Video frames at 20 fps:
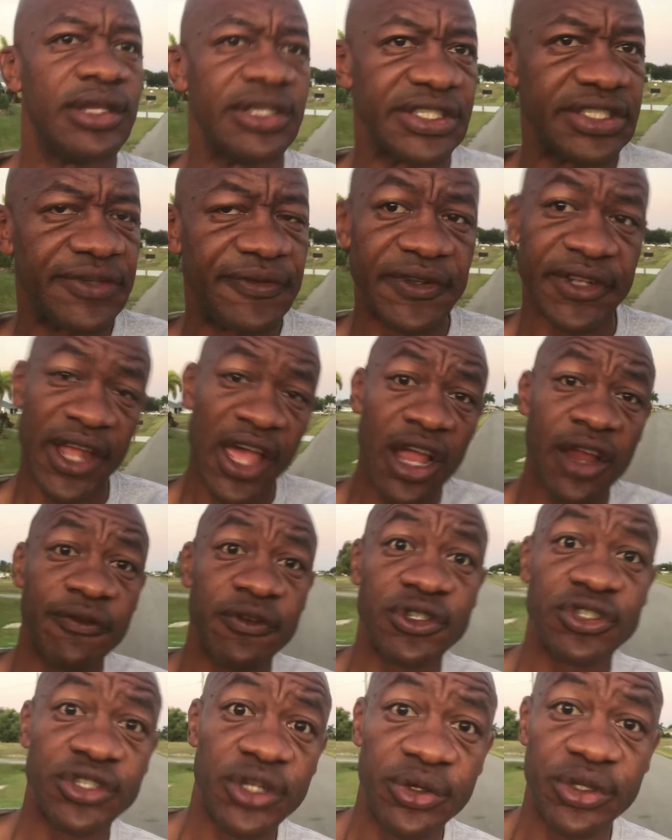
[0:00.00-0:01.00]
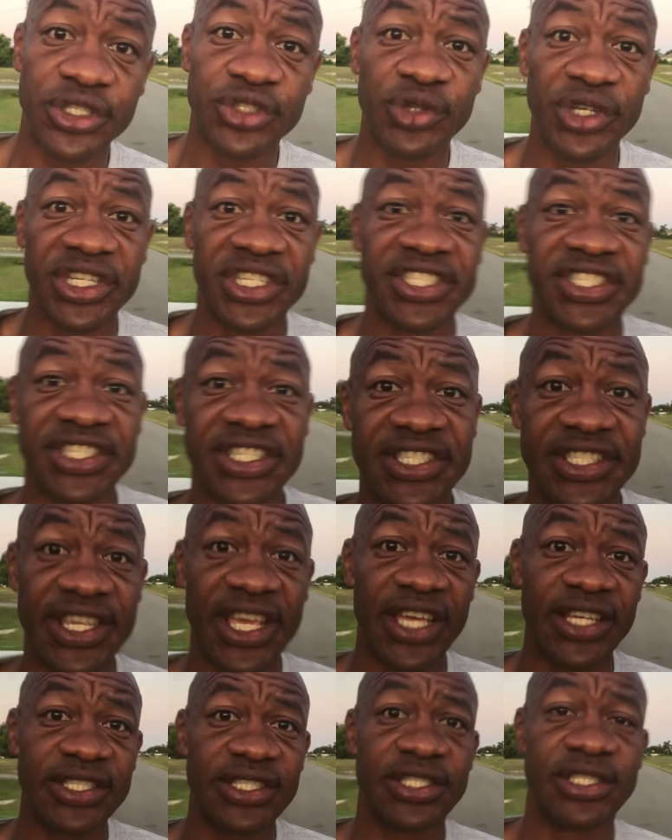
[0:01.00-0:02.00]
See, photographers know the trick to
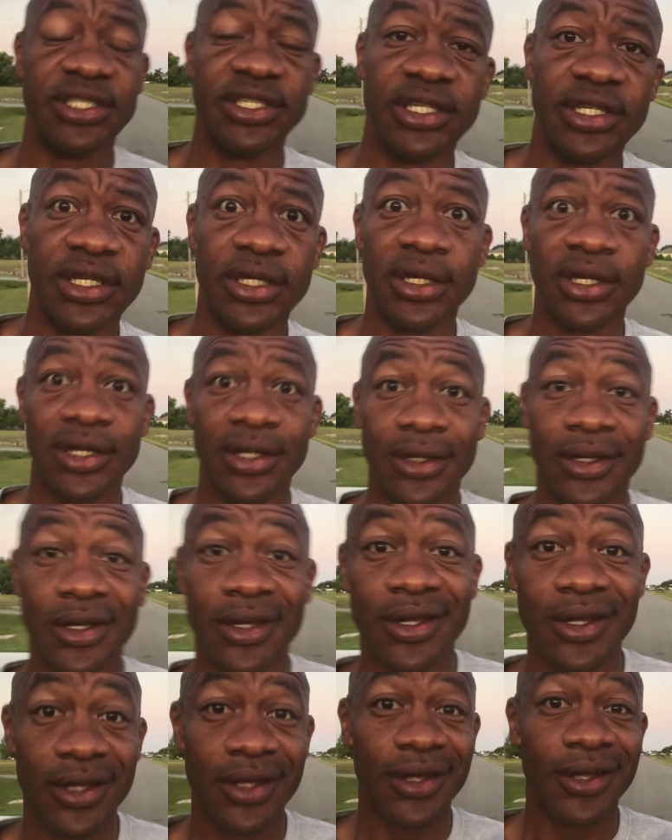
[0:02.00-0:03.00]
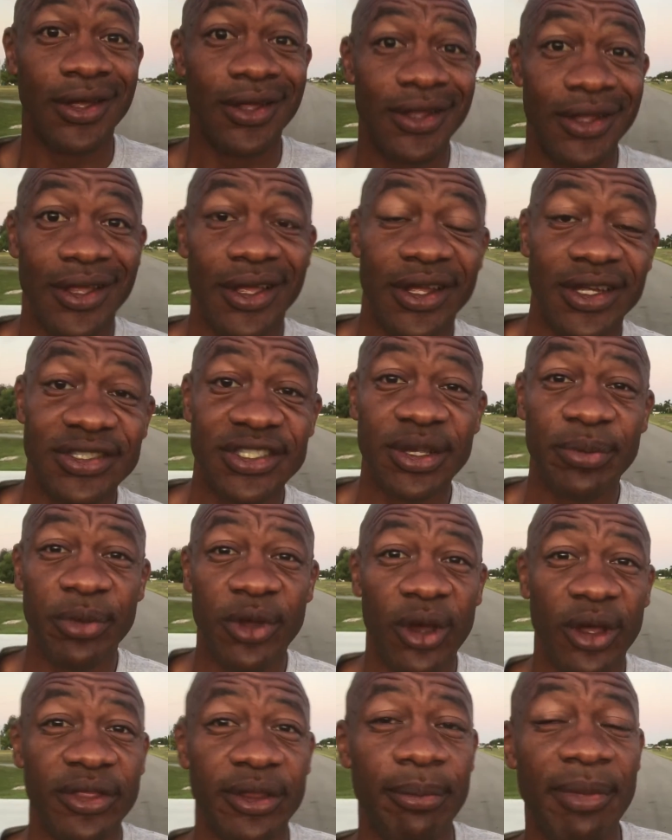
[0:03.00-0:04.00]
success. There's something
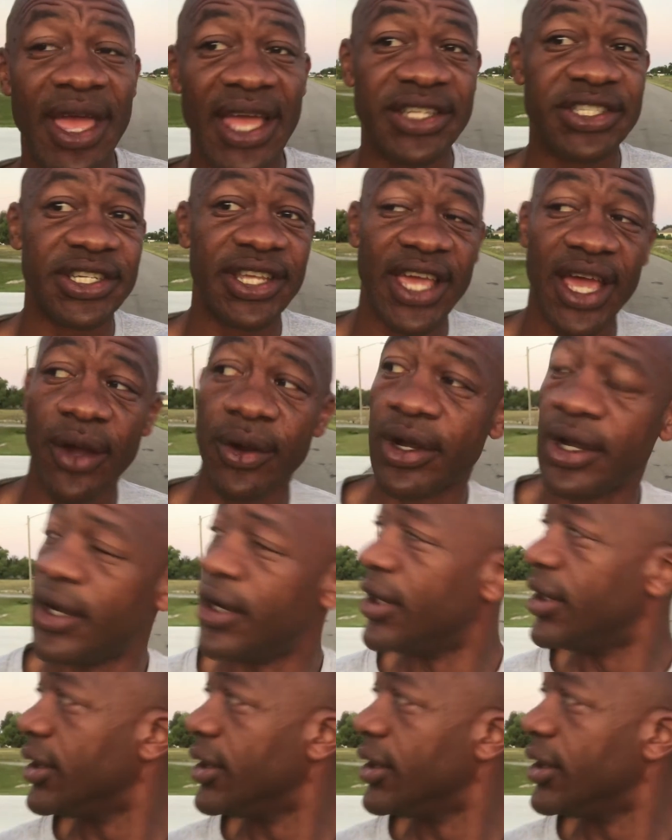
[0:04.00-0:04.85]
called the magic hour.